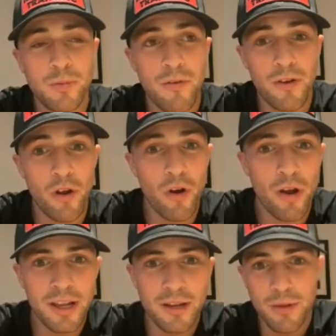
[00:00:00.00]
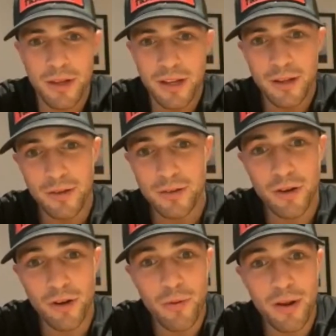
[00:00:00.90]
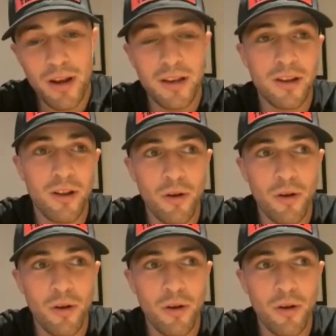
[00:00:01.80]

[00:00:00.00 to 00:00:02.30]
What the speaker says: a naughty kid, me. Do you know what I mean?